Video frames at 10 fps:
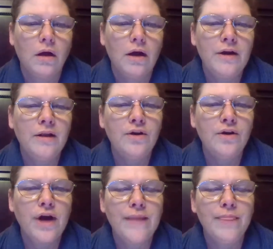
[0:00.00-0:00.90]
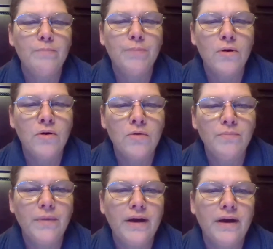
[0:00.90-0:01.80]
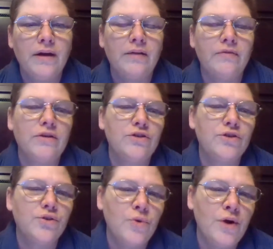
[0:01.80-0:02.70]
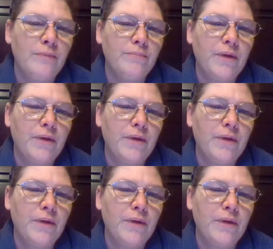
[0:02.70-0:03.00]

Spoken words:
And then you got the bone pain and the joint